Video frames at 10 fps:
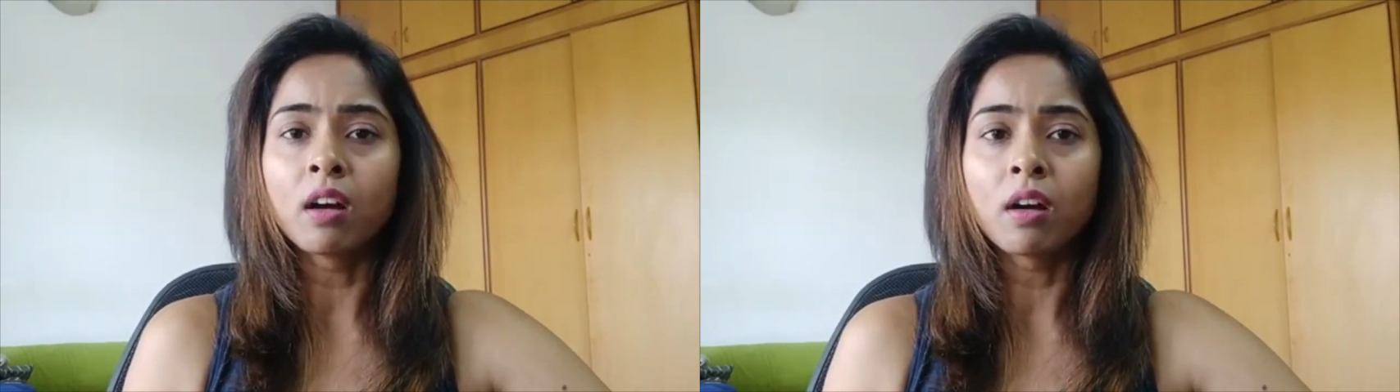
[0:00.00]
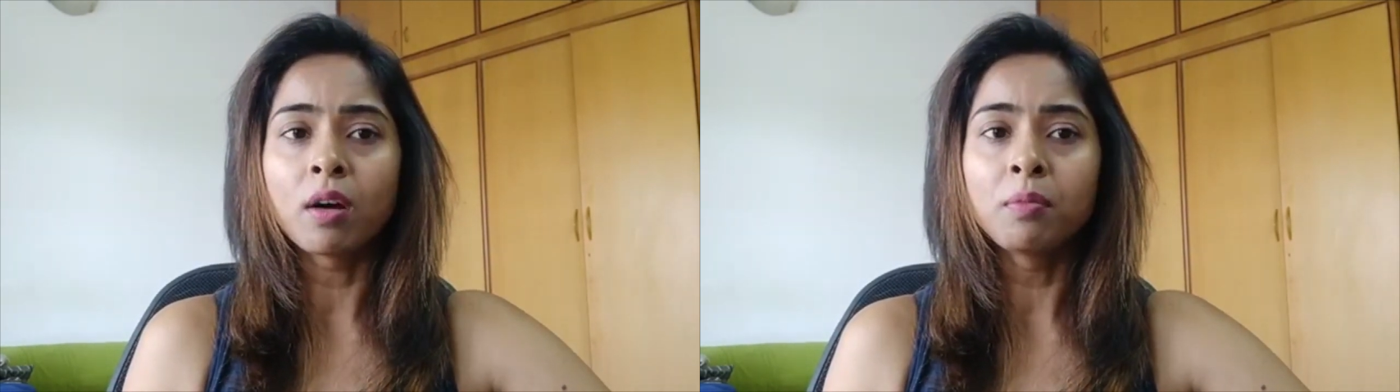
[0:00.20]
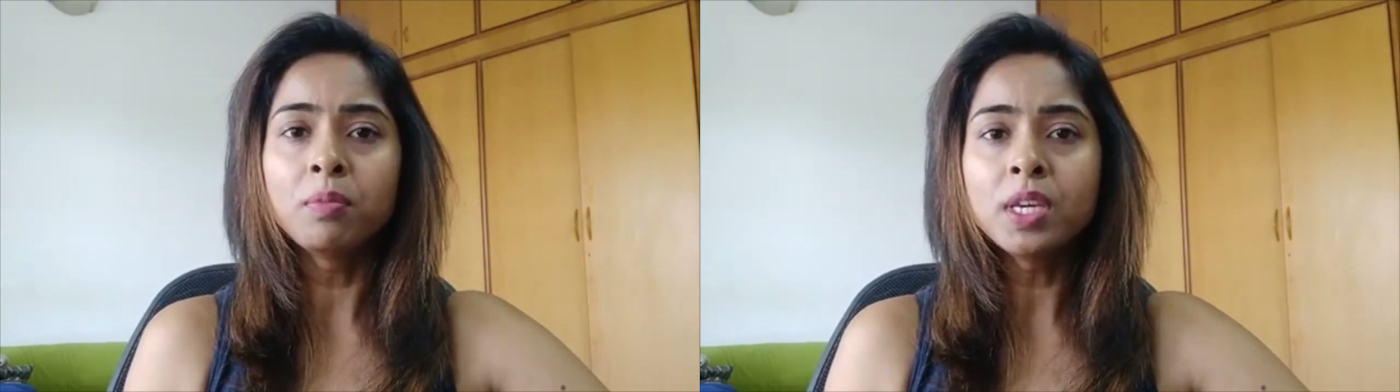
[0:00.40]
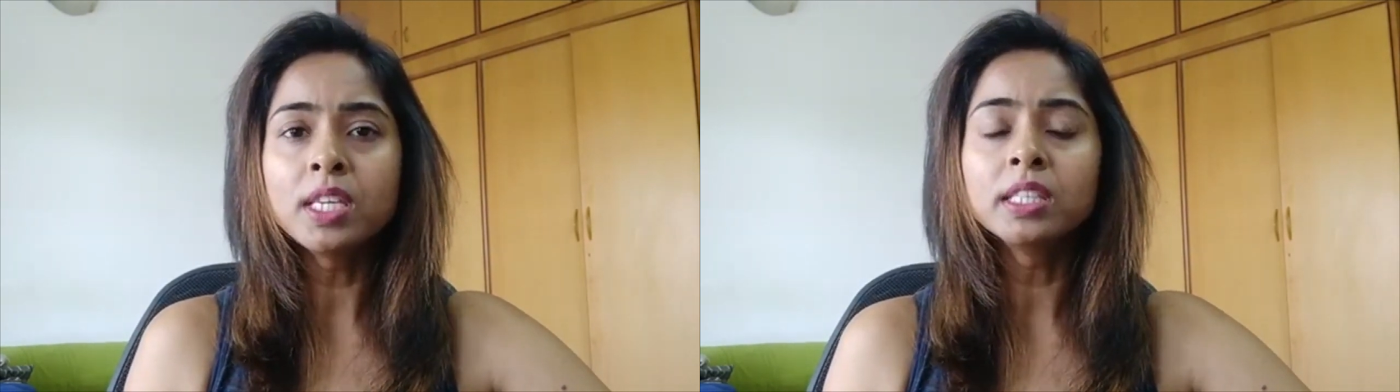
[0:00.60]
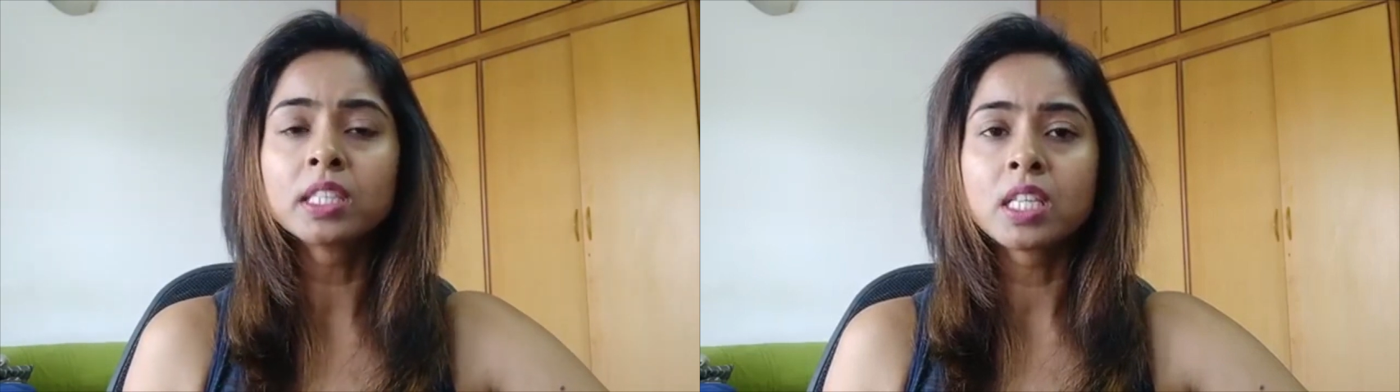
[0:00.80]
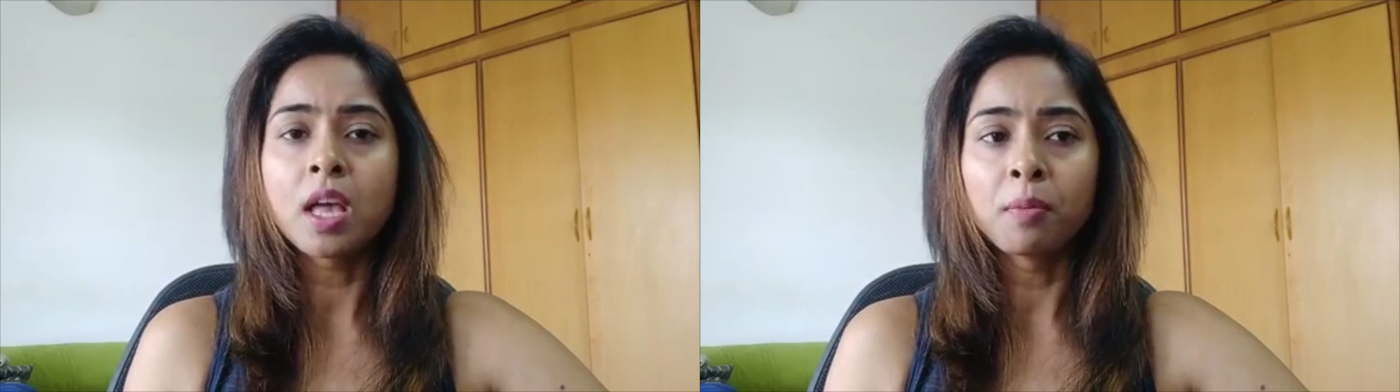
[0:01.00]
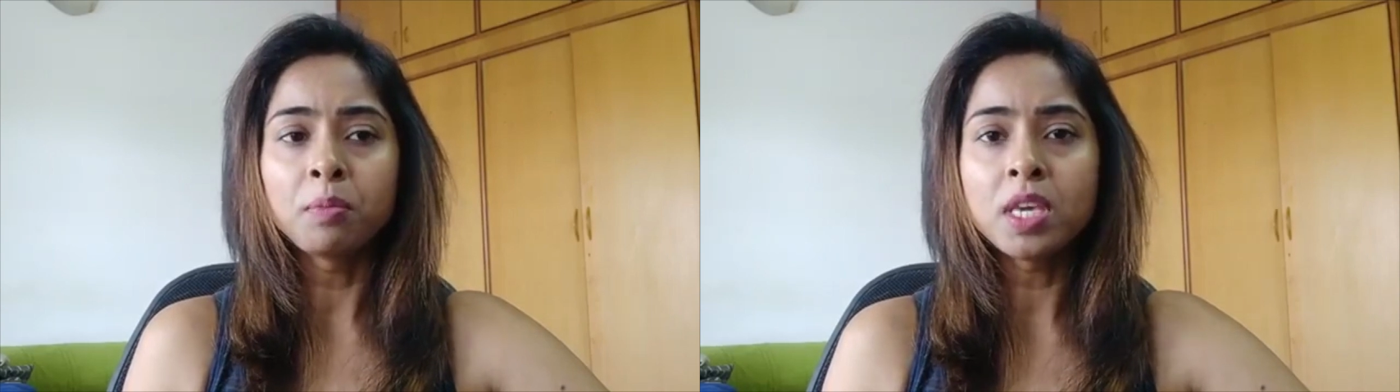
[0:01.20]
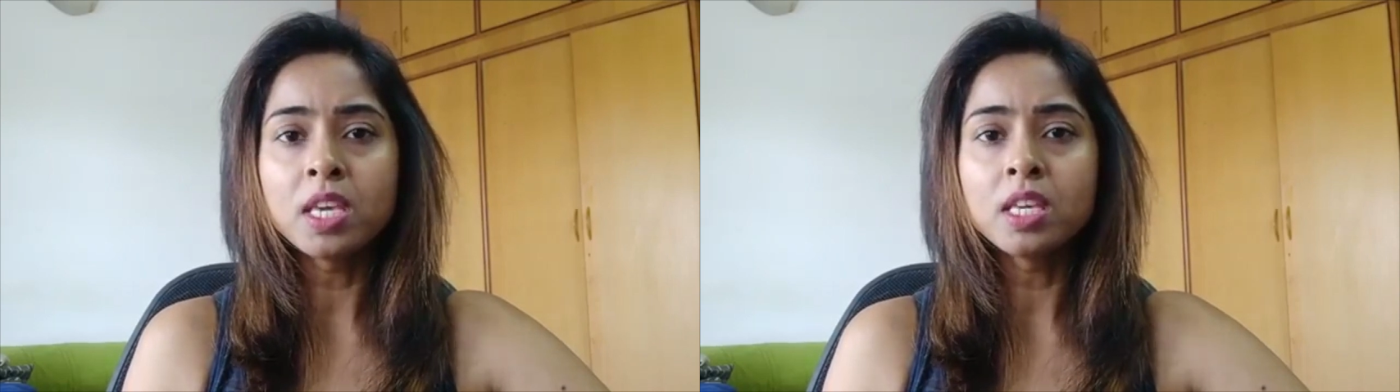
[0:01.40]
uh, beans,
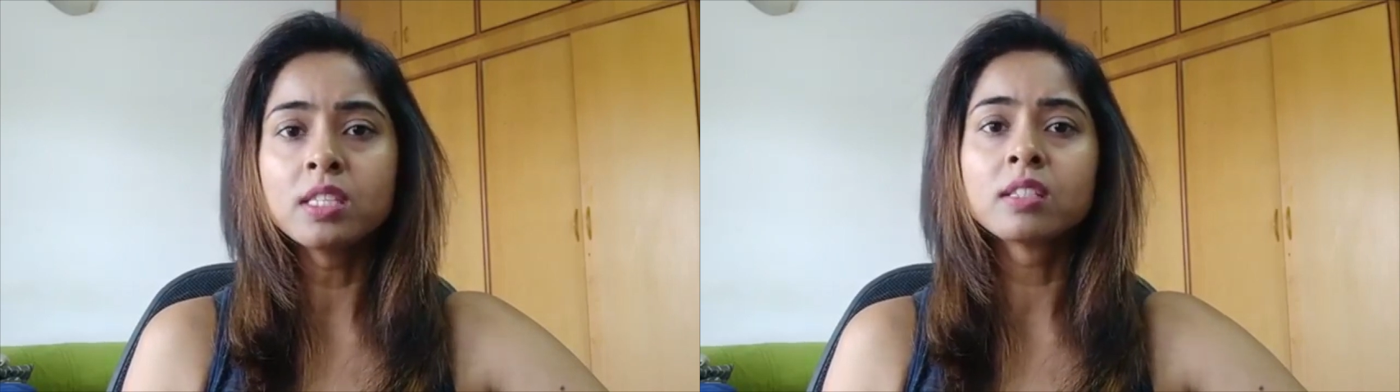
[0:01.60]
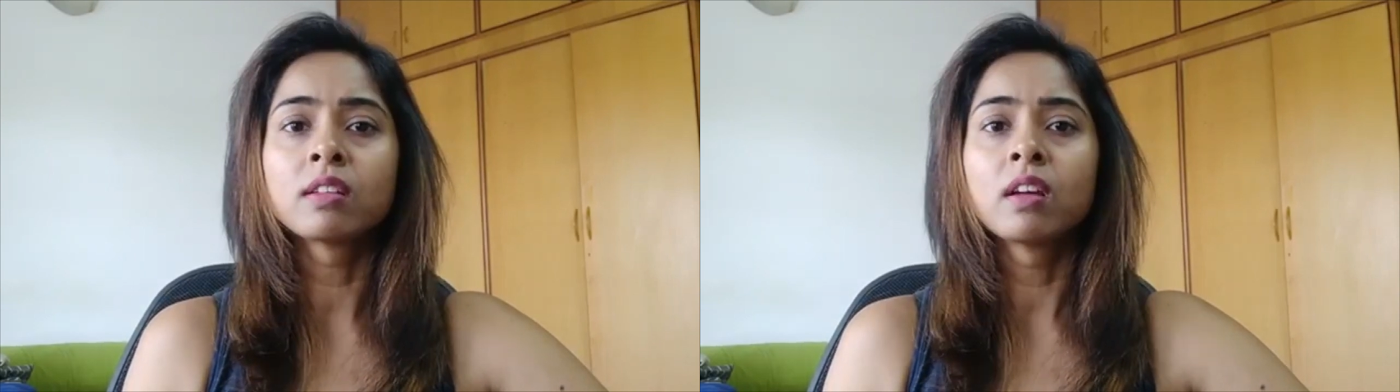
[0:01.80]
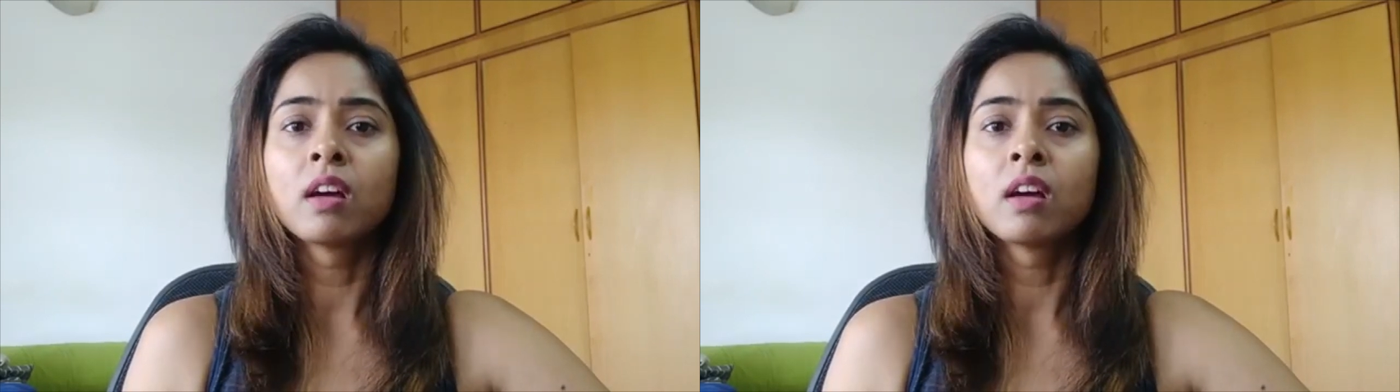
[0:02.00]
peas,